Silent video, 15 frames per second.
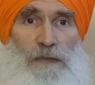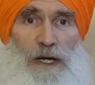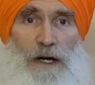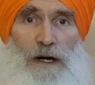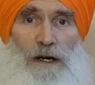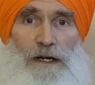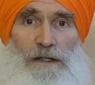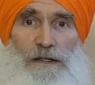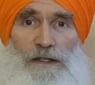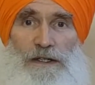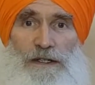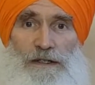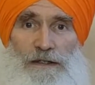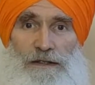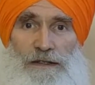
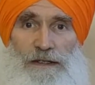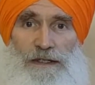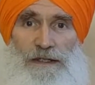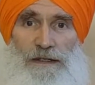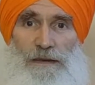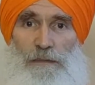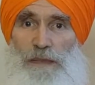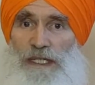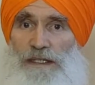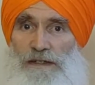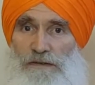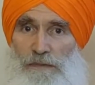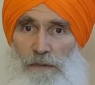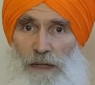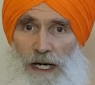hard-earned
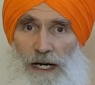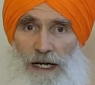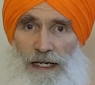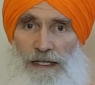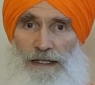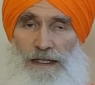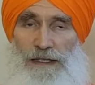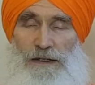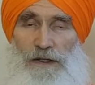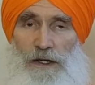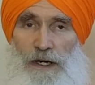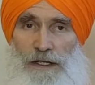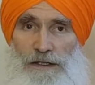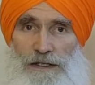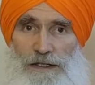peace of mind and
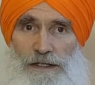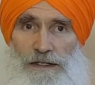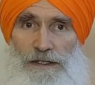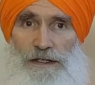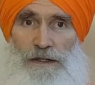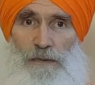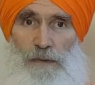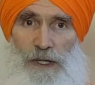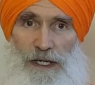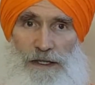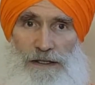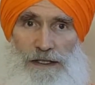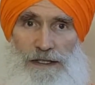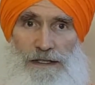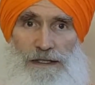consciousness and
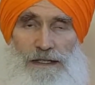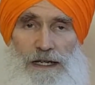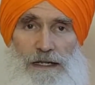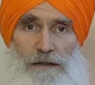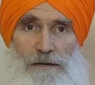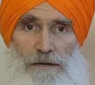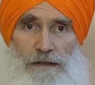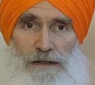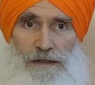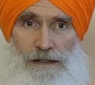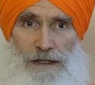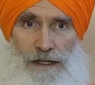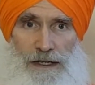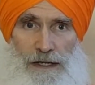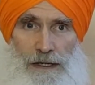awareness and
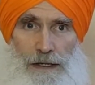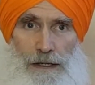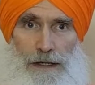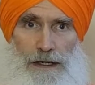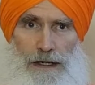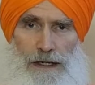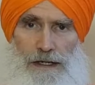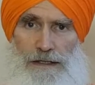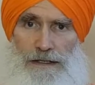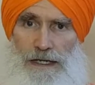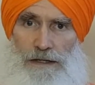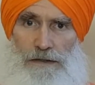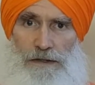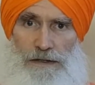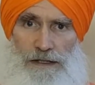
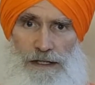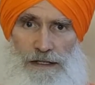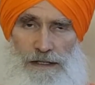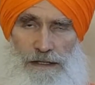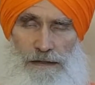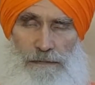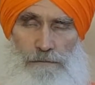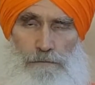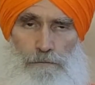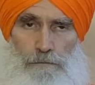centeredness.